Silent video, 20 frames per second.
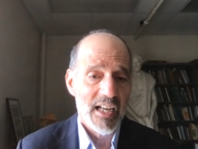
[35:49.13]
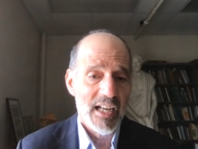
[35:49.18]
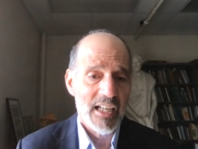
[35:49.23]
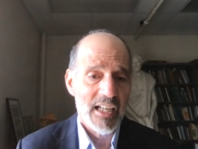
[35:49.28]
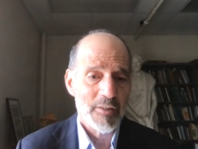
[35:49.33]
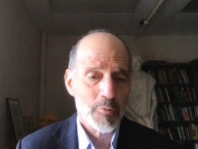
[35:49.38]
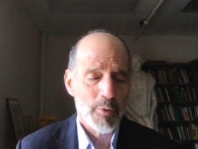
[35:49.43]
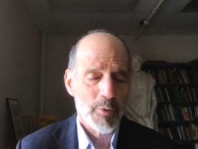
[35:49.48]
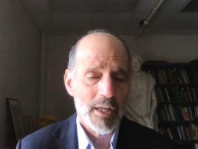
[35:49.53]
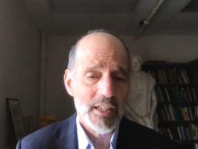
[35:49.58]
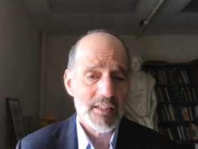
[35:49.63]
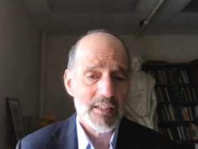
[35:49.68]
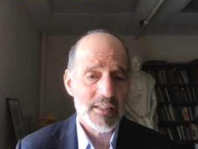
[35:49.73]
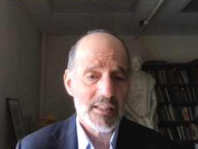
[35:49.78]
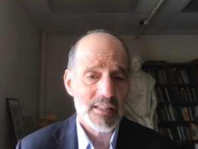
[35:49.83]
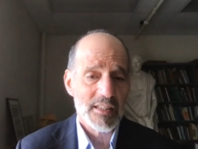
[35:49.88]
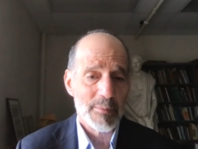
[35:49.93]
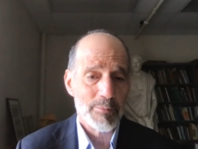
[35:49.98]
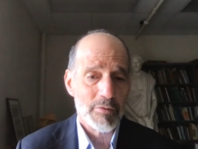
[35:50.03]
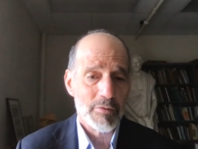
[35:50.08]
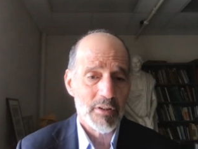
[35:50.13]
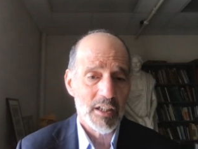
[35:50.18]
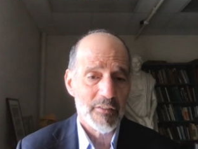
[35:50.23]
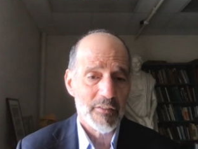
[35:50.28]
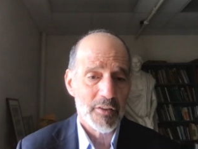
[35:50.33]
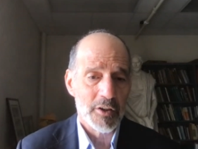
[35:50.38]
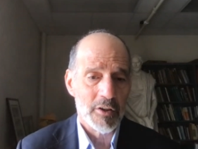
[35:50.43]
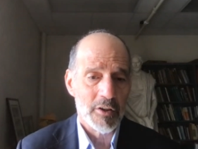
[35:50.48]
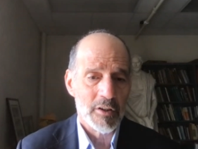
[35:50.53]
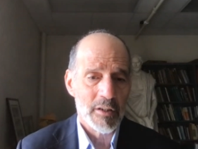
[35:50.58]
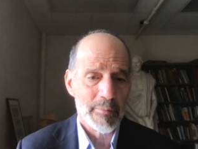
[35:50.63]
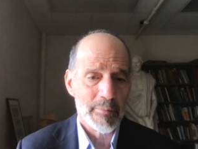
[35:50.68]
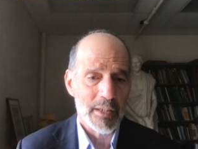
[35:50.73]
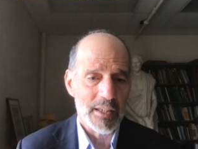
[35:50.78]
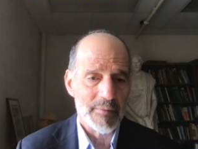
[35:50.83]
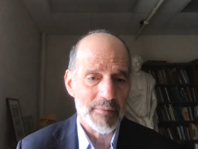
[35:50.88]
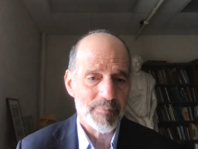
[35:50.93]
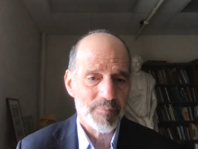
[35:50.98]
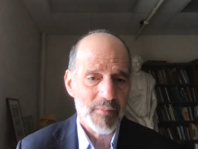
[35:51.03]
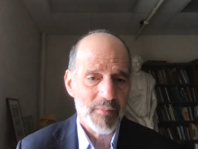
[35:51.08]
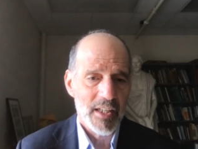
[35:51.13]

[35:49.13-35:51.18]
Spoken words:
and raises a private army.